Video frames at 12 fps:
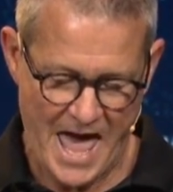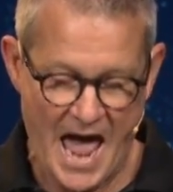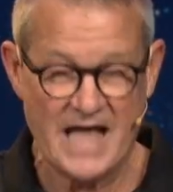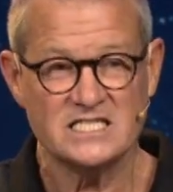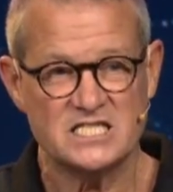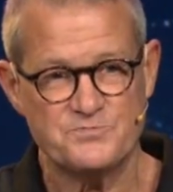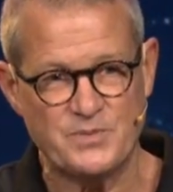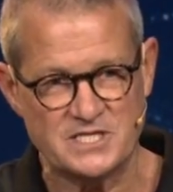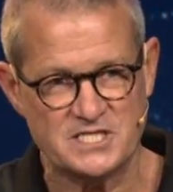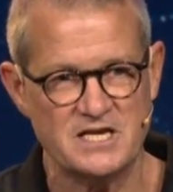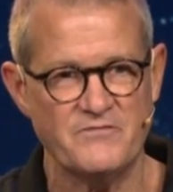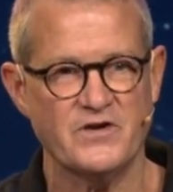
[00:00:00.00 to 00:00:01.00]
and
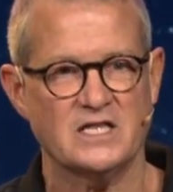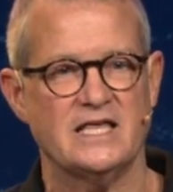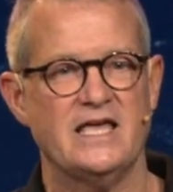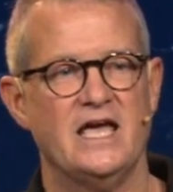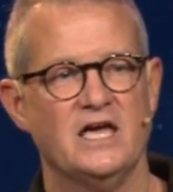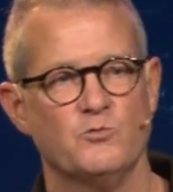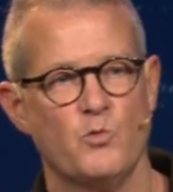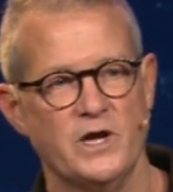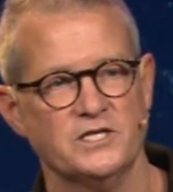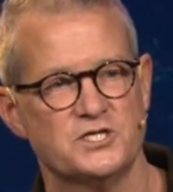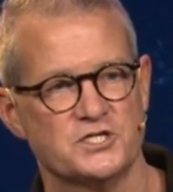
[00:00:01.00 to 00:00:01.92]
specifically it went